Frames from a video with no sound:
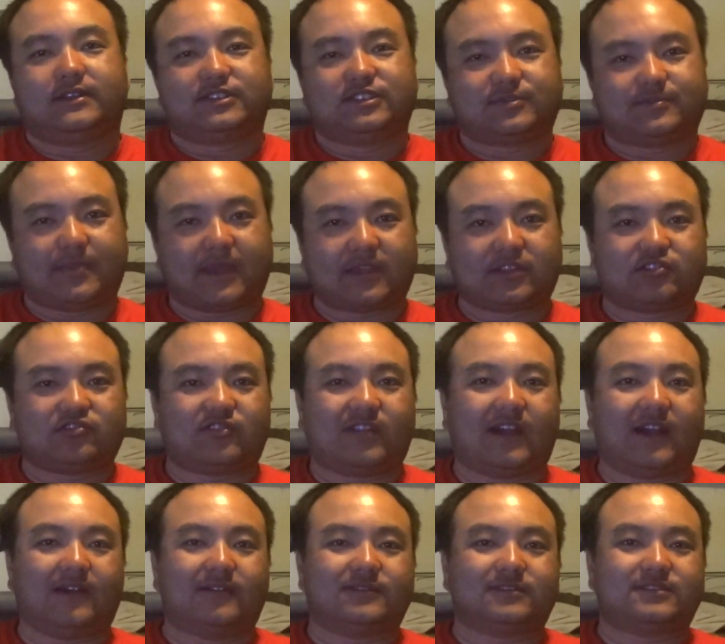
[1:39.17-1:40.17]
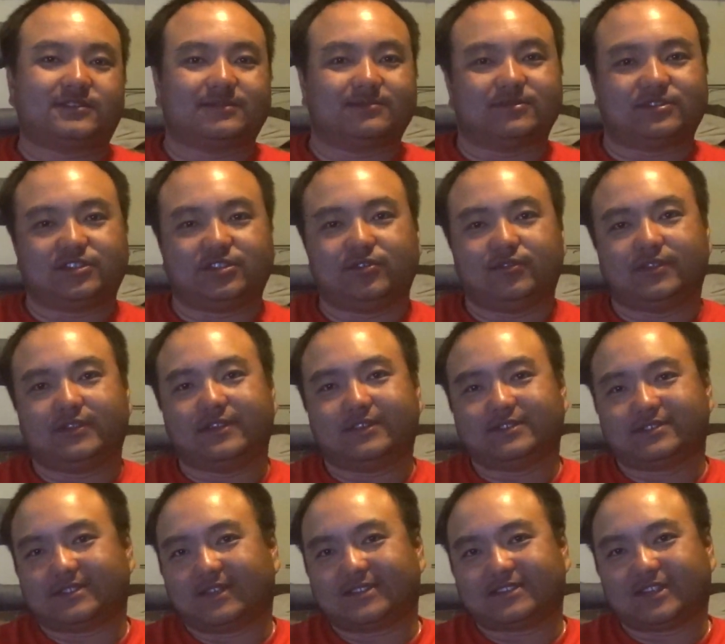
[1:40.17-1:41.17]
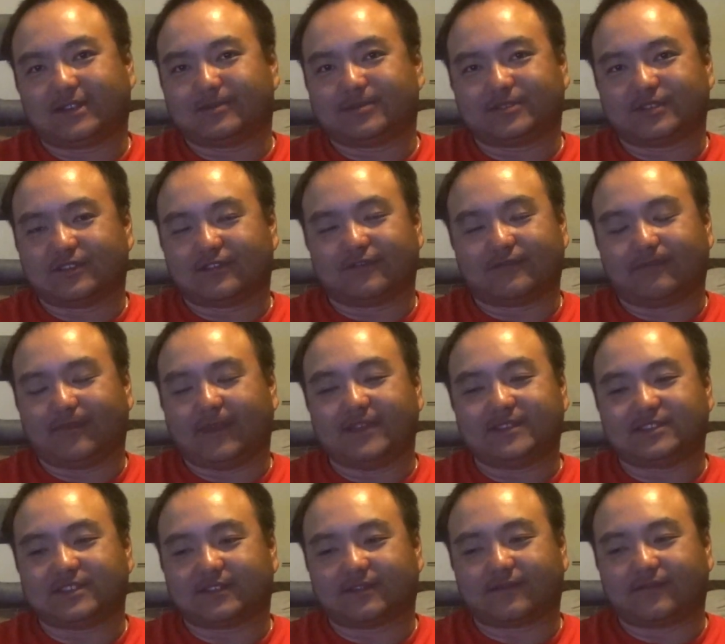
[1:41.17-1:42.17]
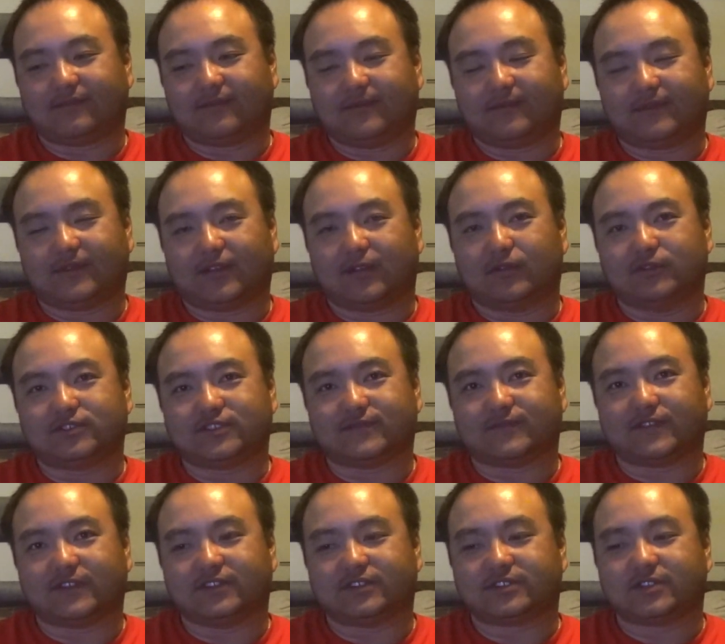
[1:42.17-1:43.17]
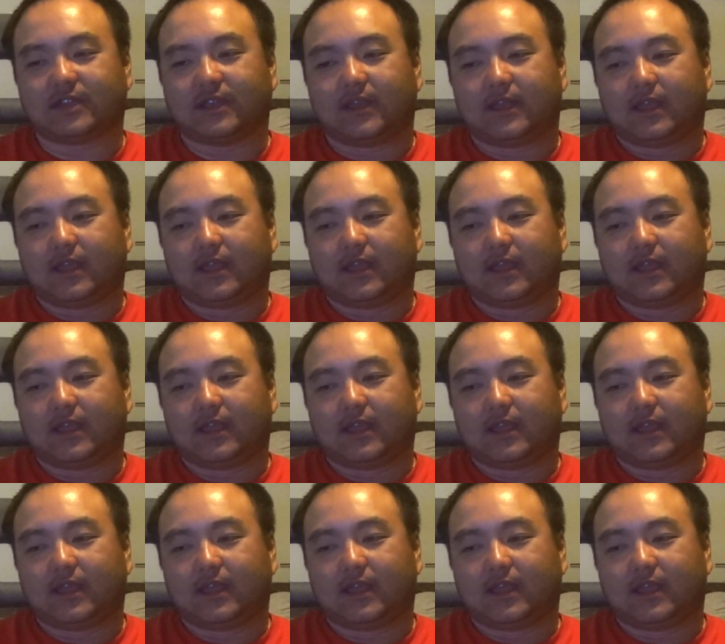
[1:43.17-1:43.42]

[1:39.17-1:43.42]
speck trout, some tunas, that type of stuff, basic, you know, ocean fish,